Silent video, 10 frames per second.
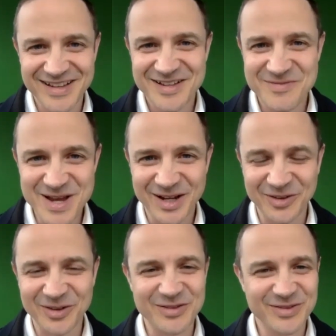making a
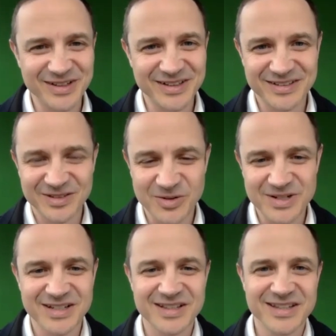living, don't
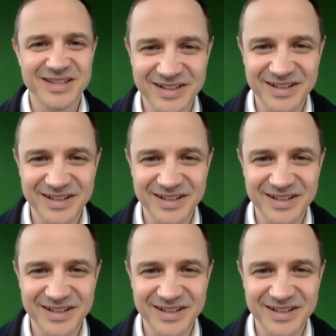need the